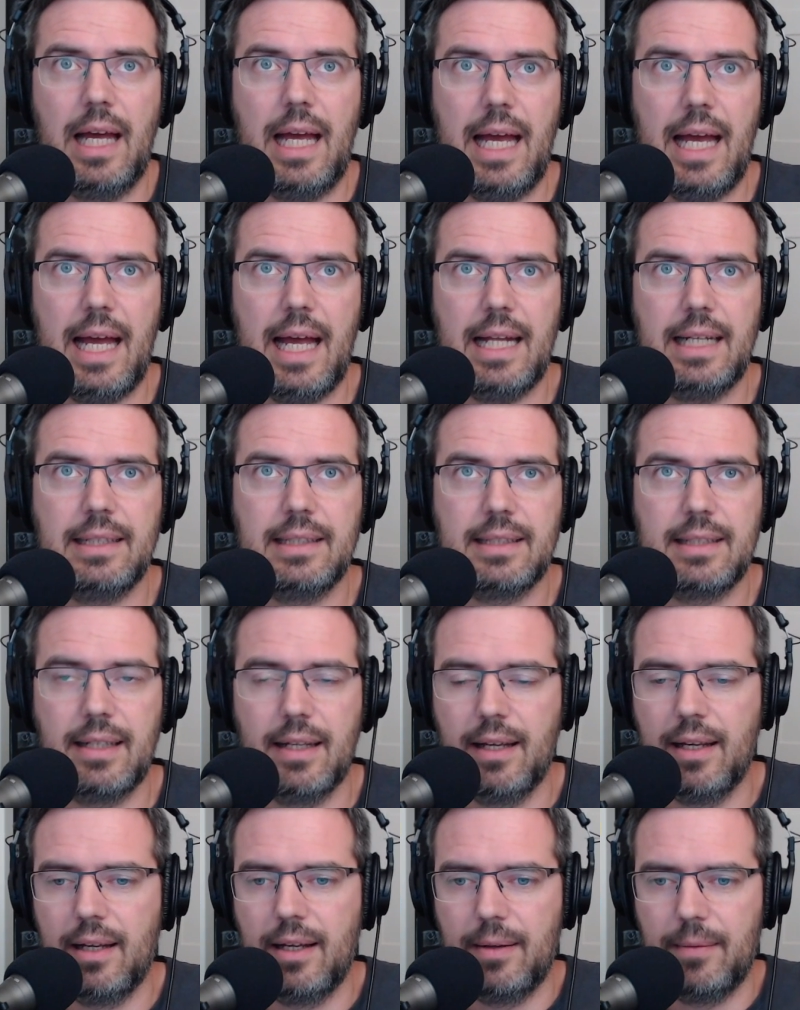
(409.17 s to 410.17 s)
And
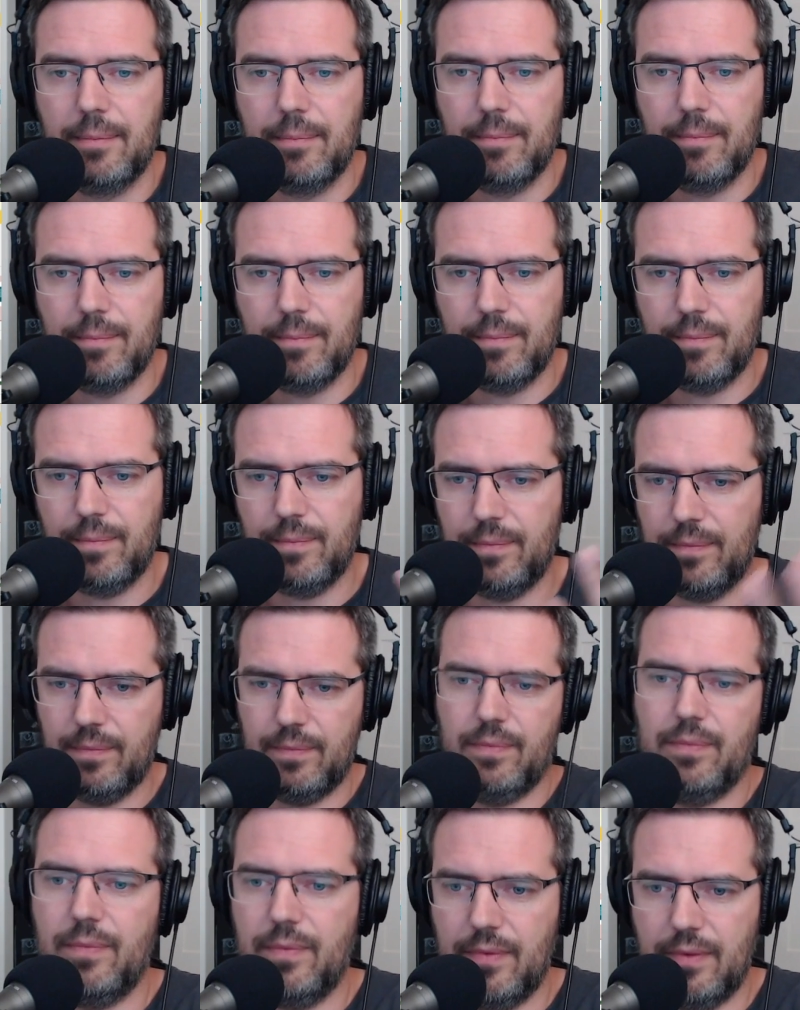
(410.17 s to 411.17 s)

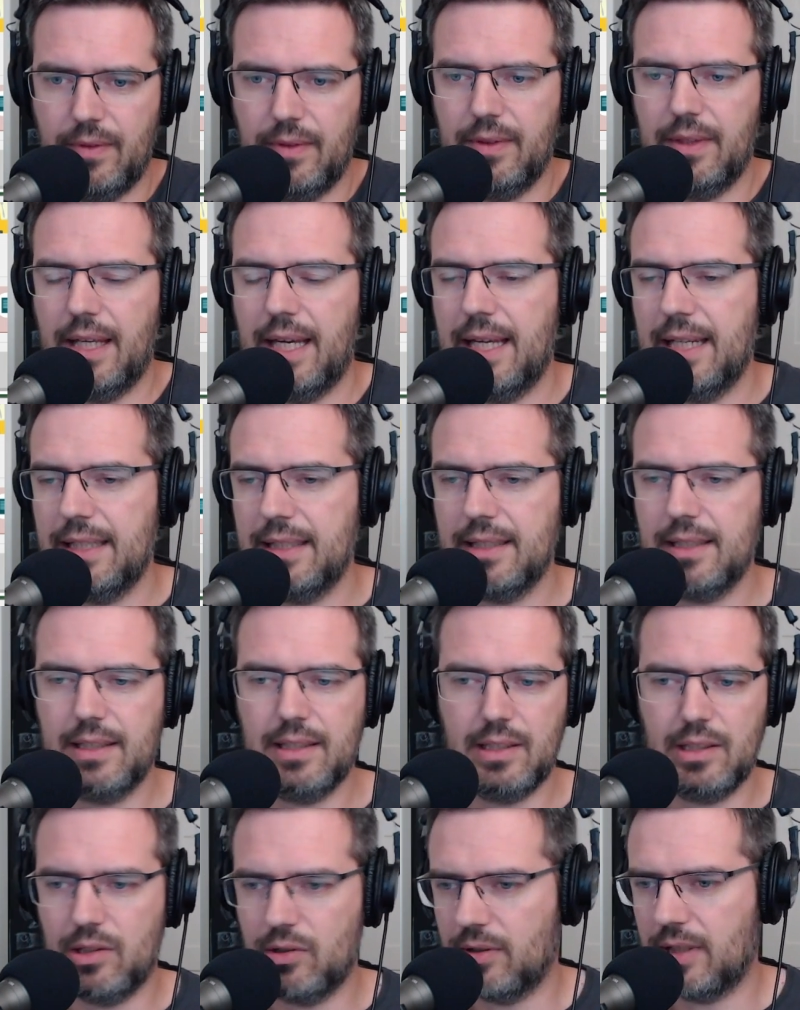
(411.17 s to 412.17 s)
then
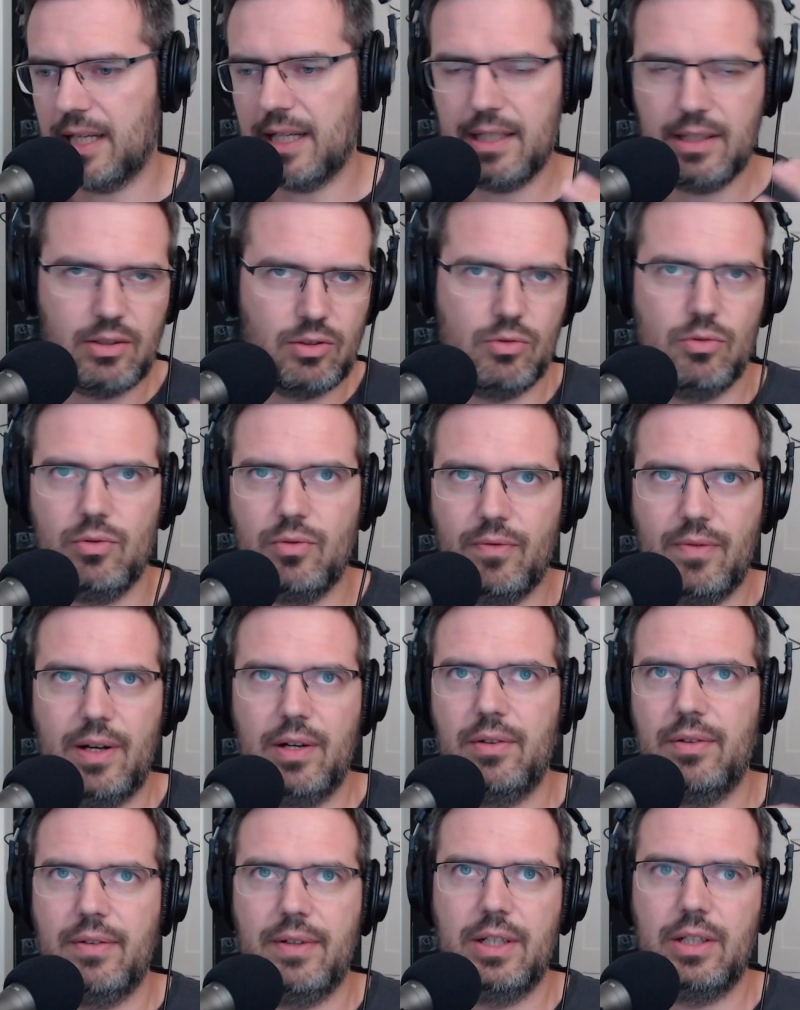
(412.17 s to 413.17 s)
you can do
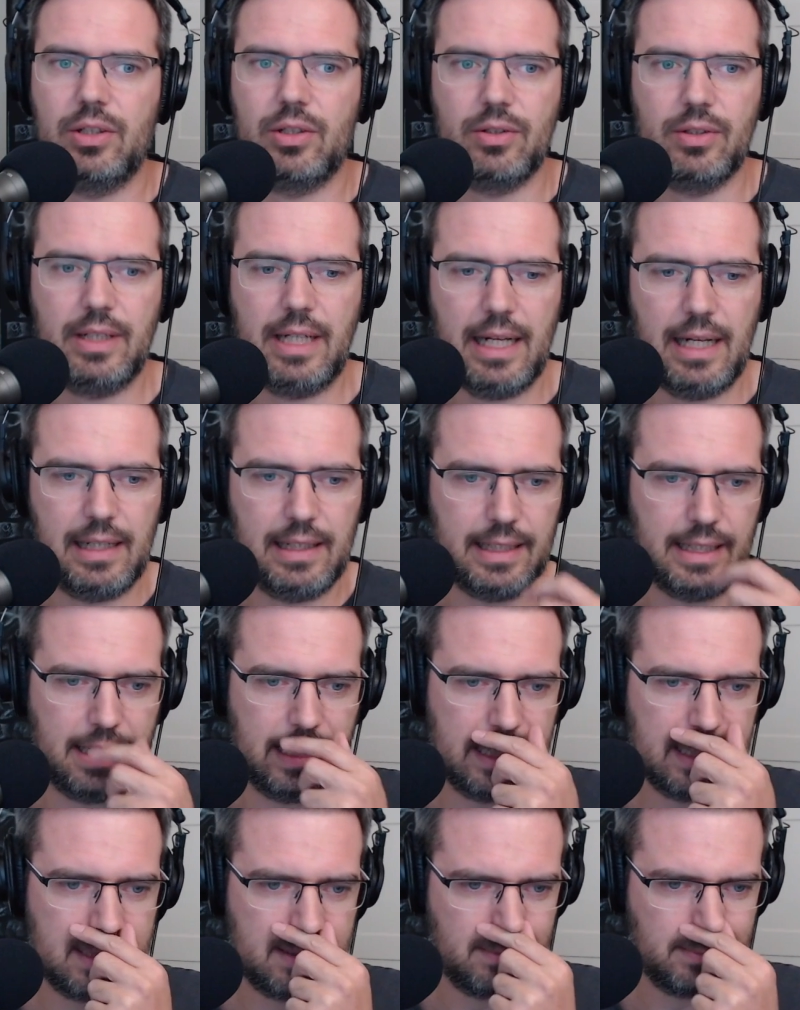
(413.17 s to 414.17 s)
very, very good
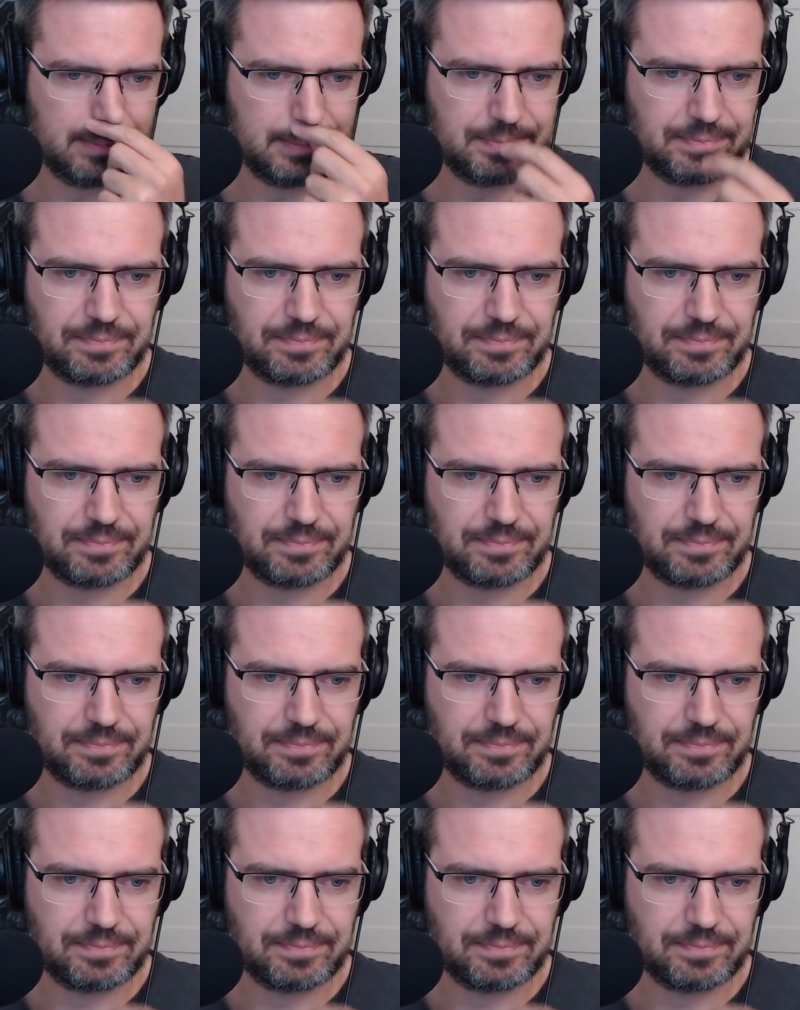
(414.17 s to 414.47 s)
analytics.